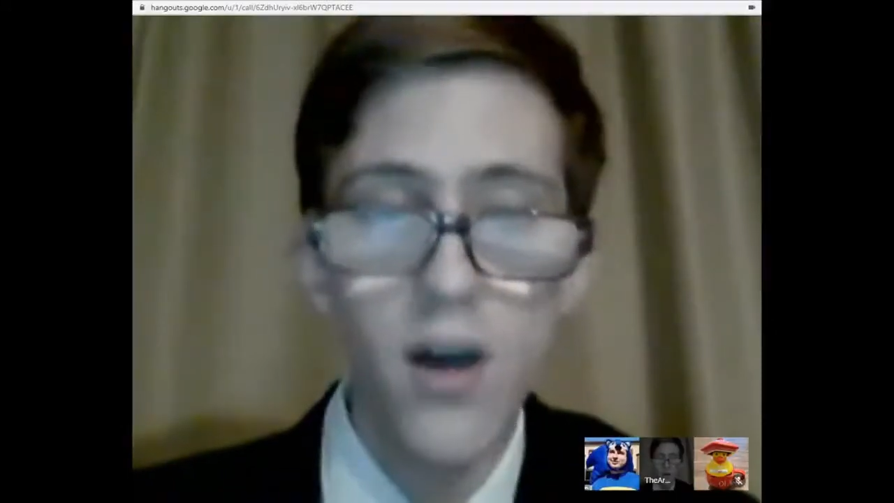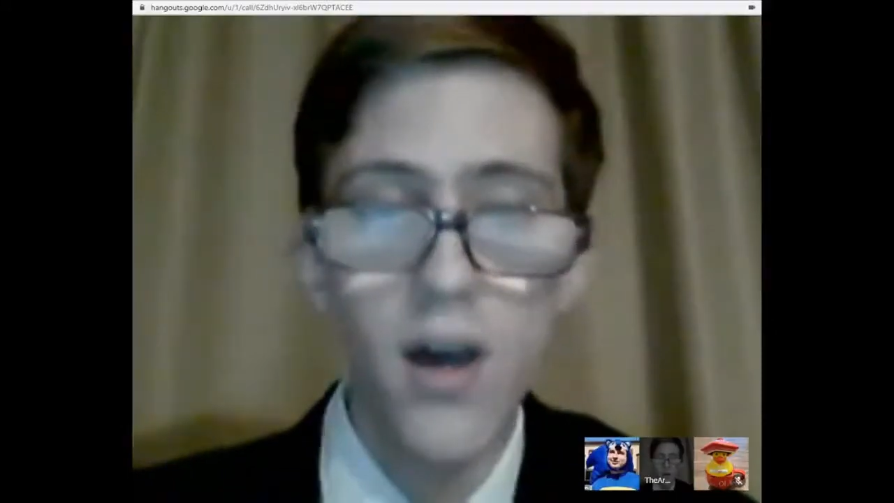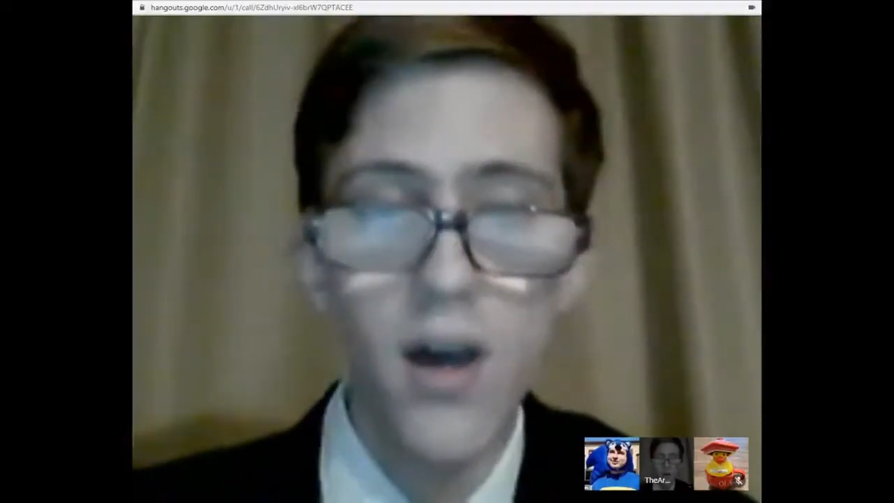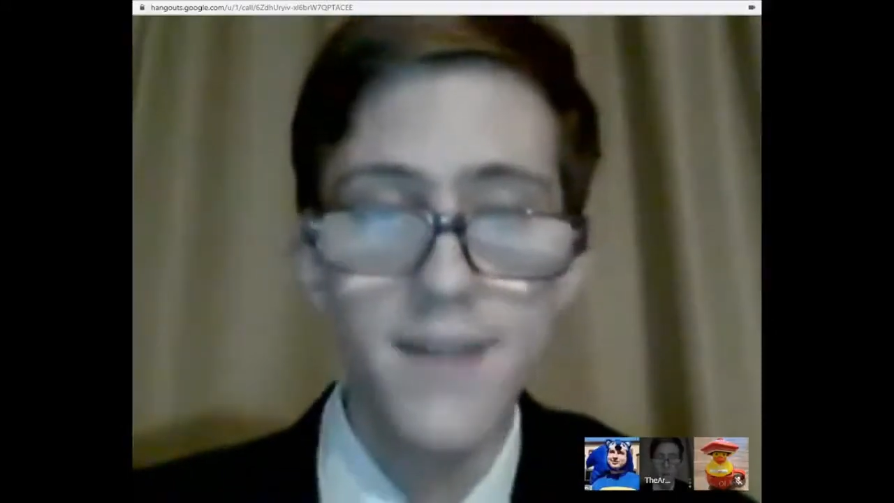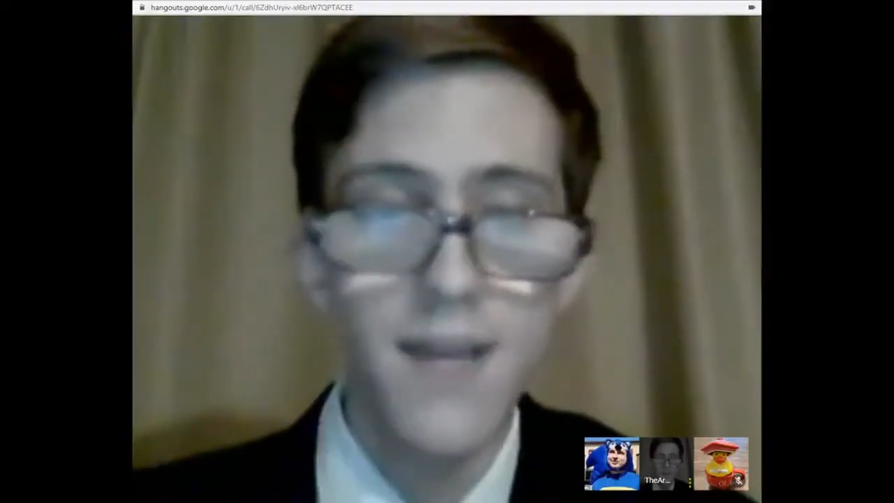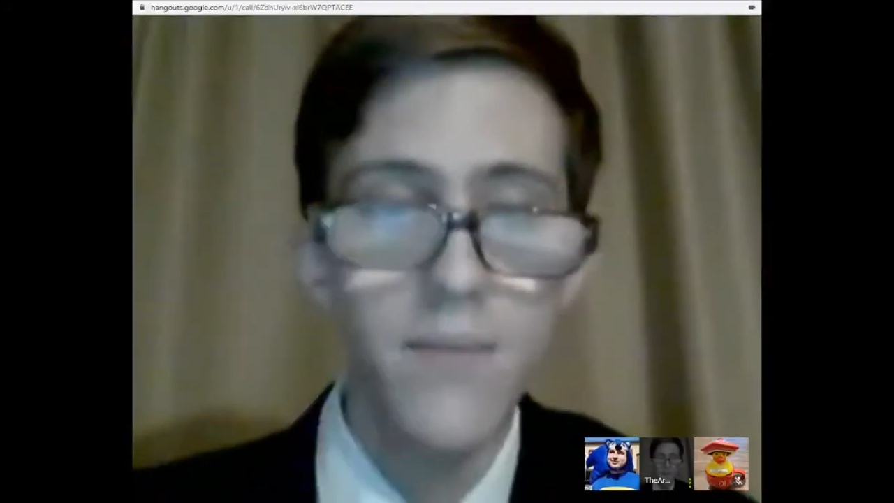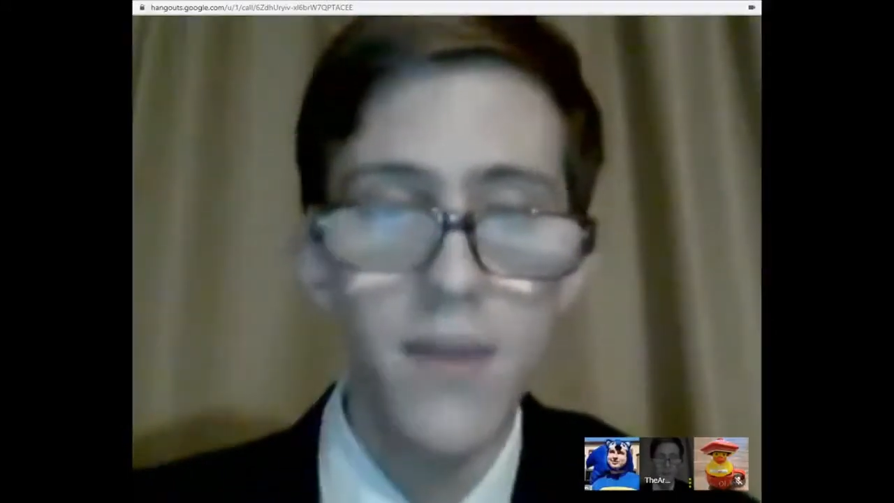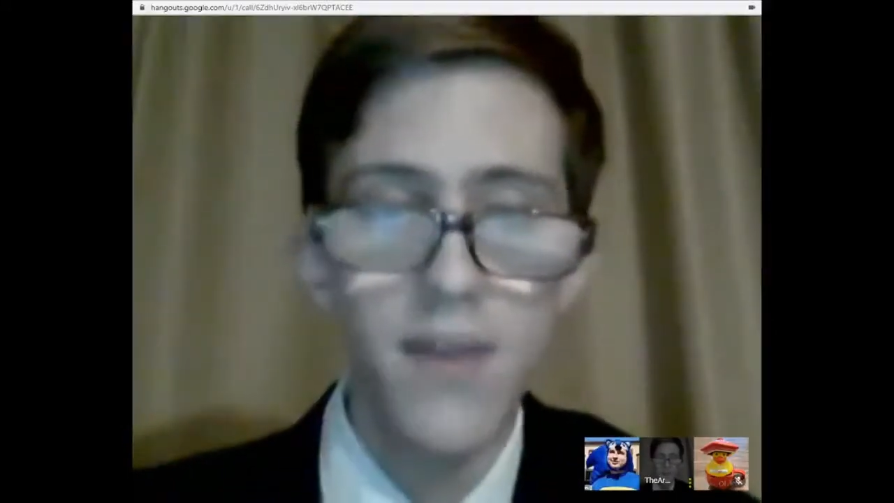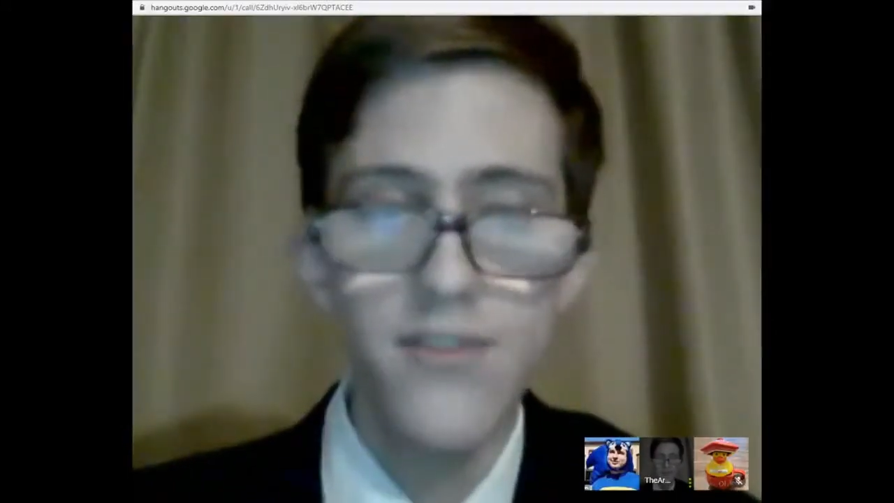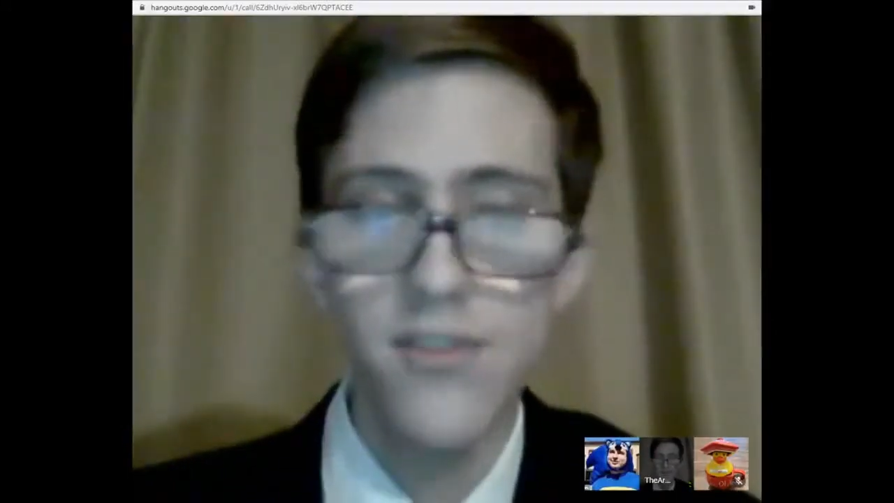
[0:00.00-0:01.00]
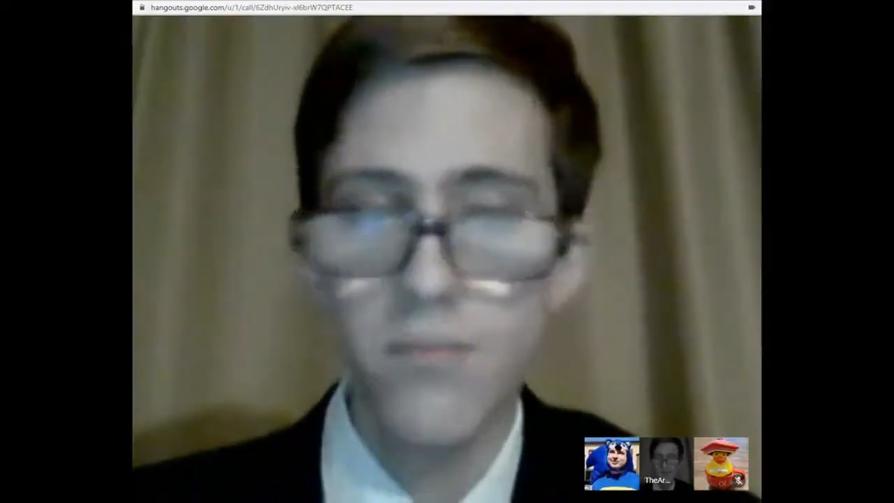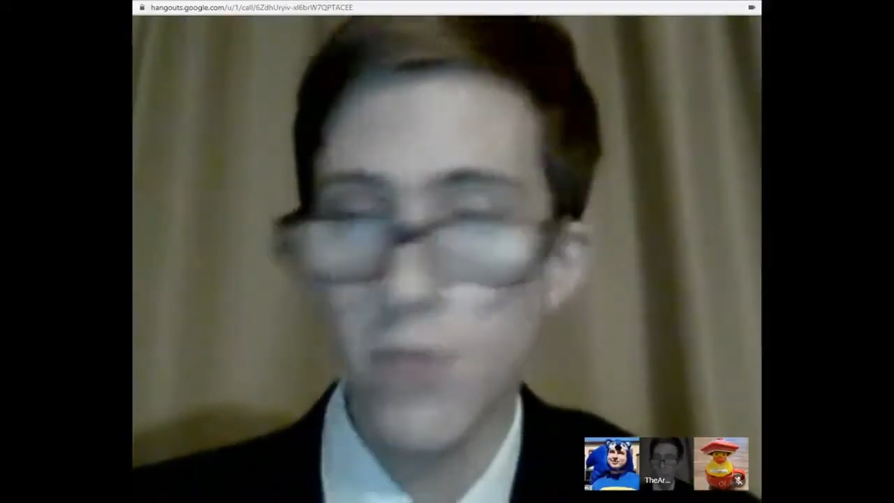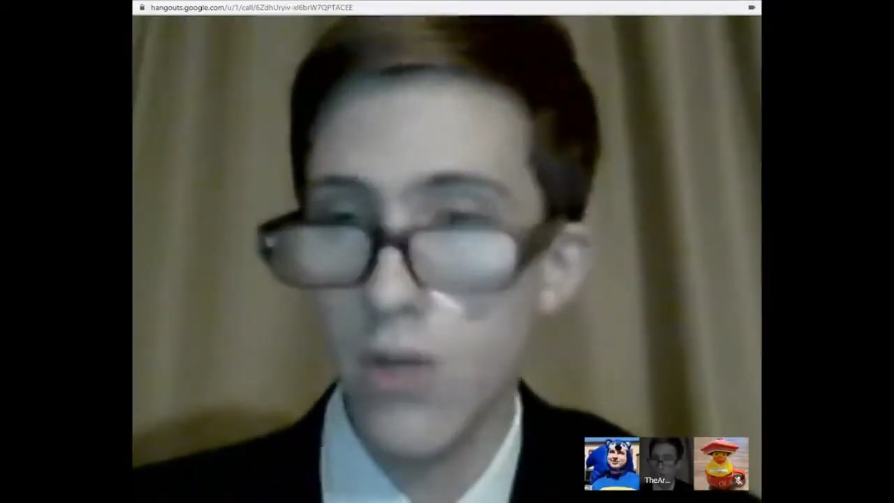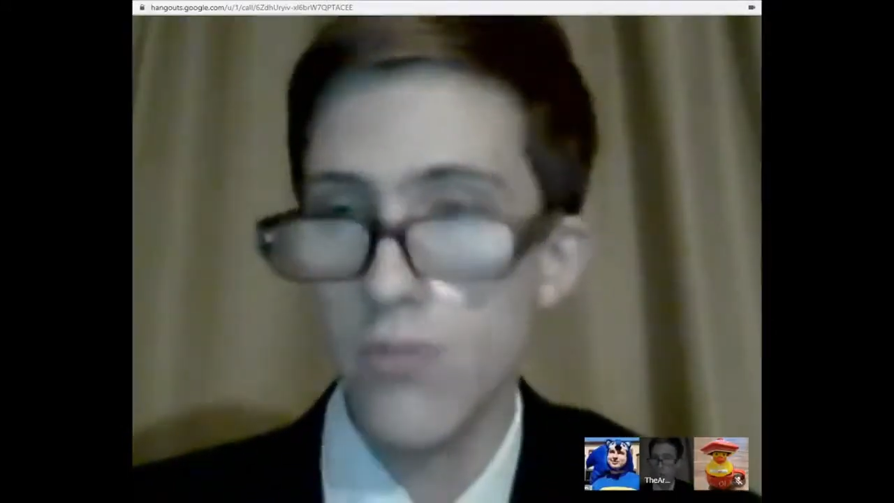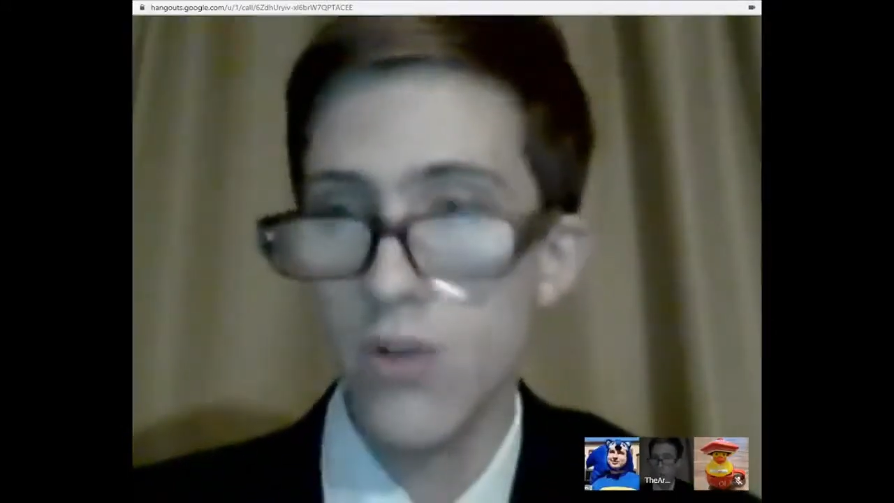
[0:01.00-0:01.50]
On a 10 plus, you